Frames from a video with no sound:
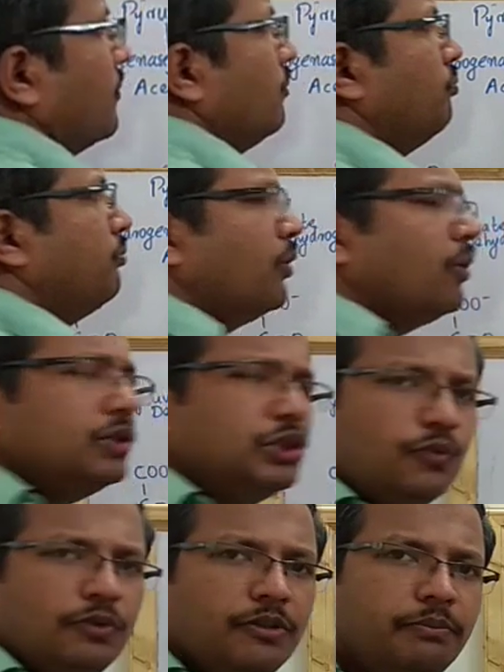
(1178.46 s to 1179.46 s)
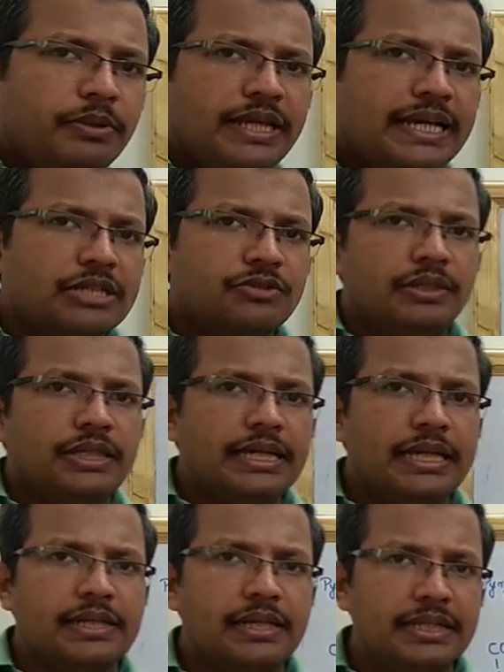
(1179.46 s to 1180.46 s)
Both will be actually
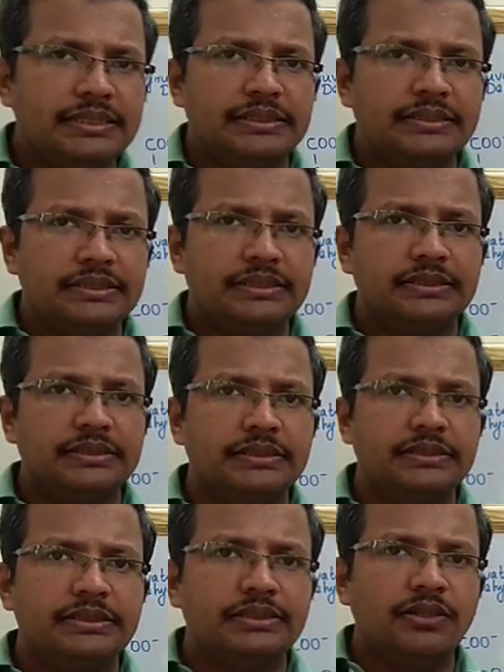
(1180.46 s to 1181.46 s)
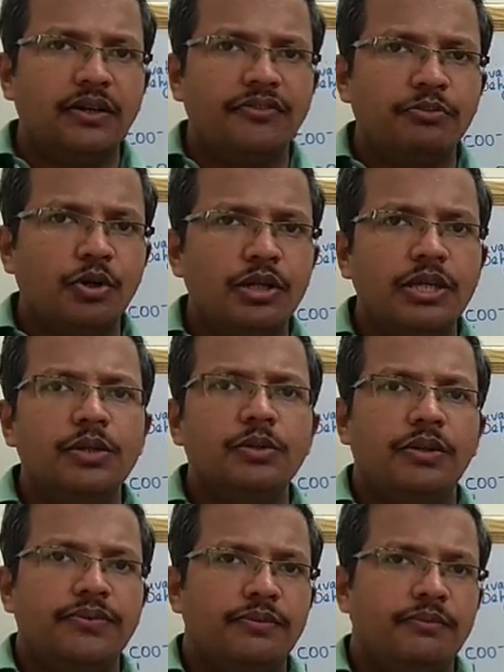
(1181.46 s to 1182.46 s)
catalyzing the synthesis of
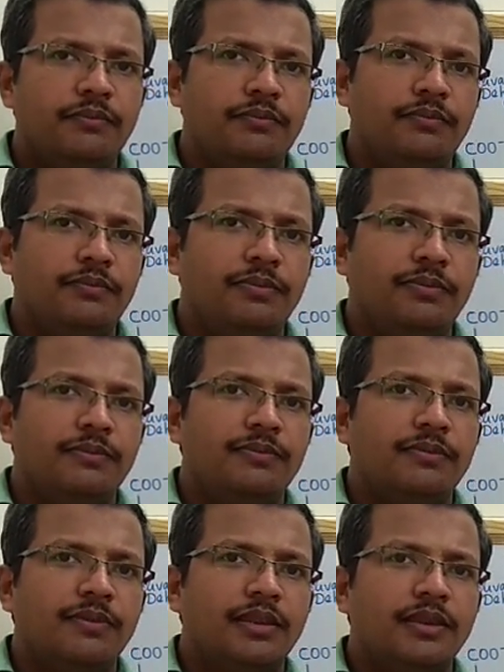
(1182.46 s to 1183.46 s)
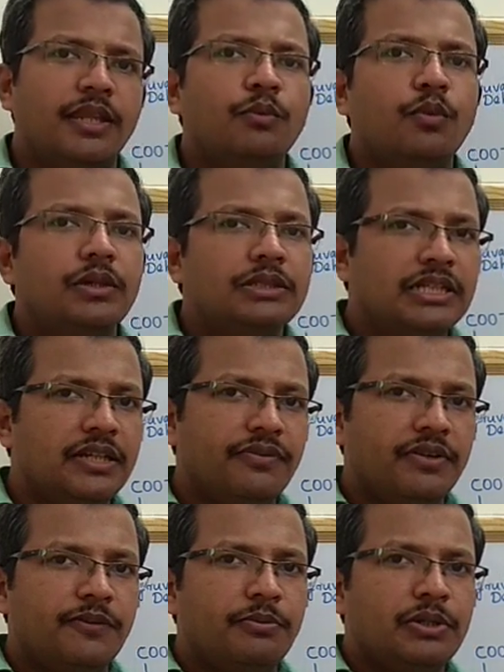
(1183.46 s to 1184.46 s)
molecules. Then what is the
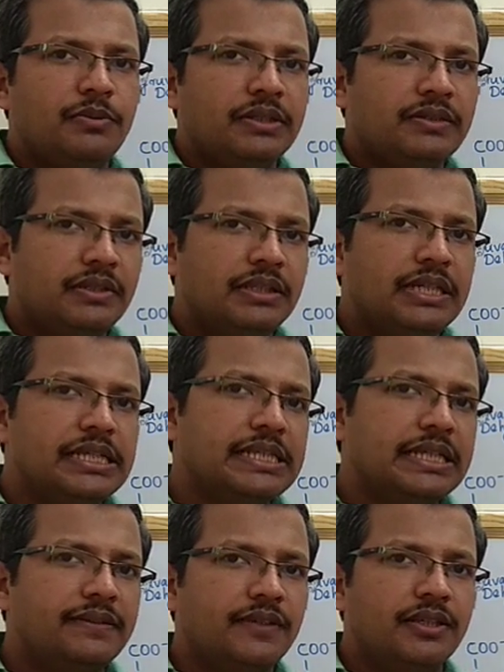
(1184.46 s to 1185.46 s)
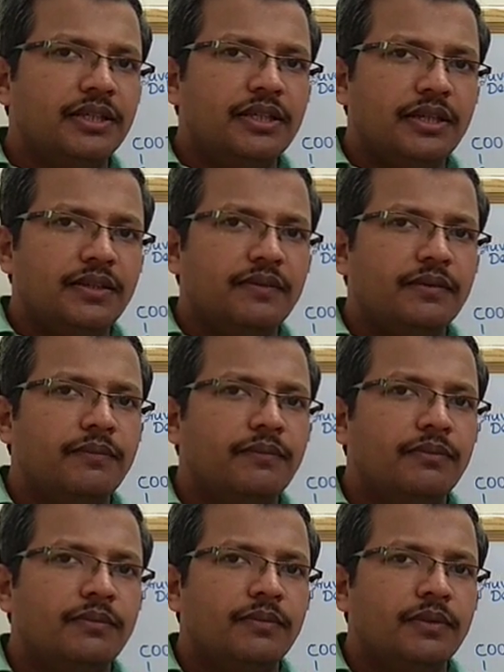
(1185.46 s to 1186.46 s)
difference between synthase and synthetase?
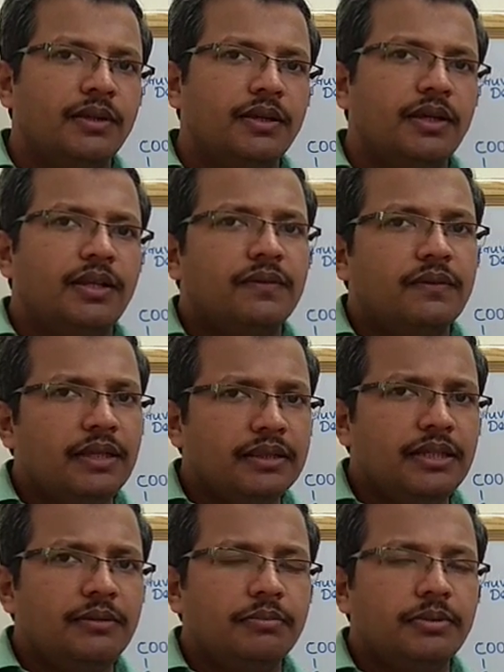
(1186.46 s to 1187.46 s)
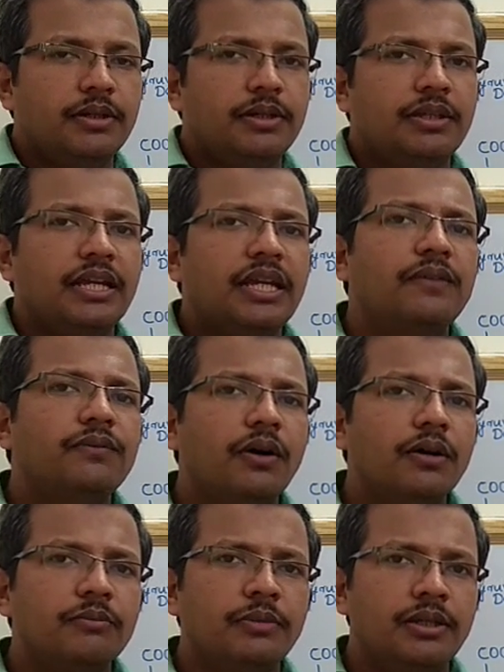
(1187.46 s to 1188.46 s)
It is nothing but the
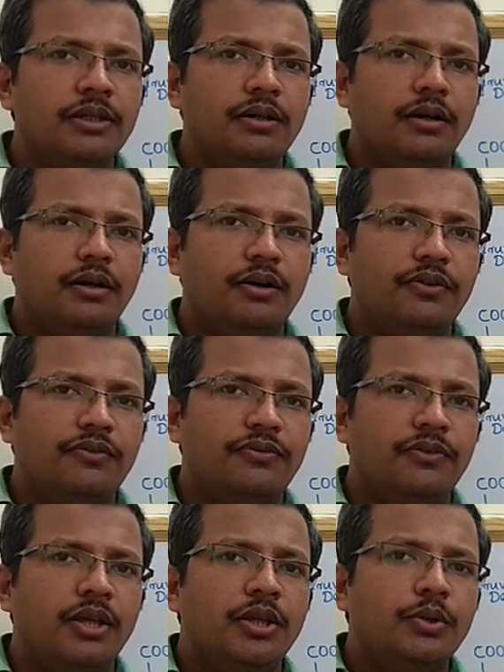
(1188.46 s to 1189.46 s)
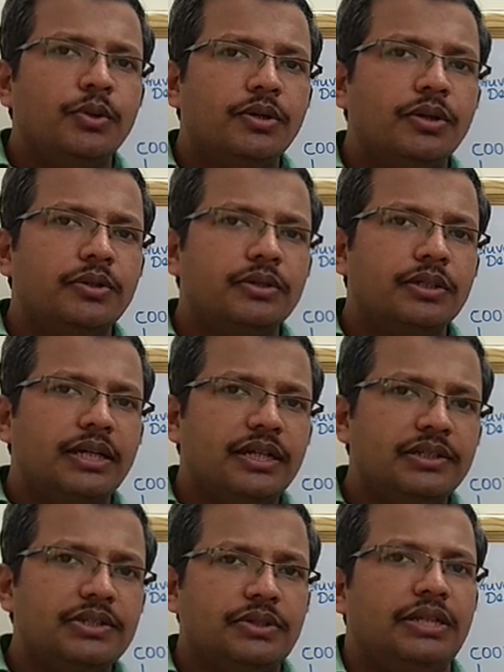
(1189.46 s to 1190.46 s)
involvement of
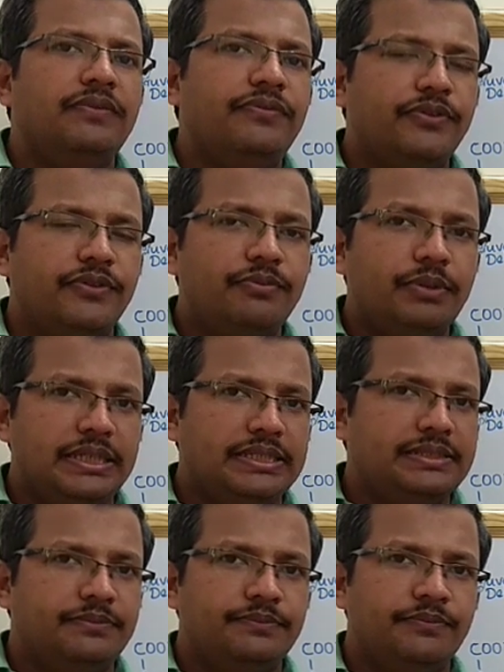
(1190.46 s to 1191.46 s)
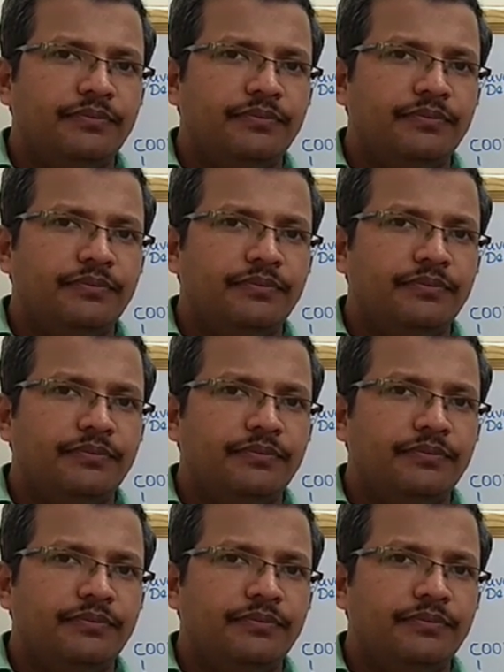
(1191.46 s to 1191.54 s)
nucleotide triphosphates.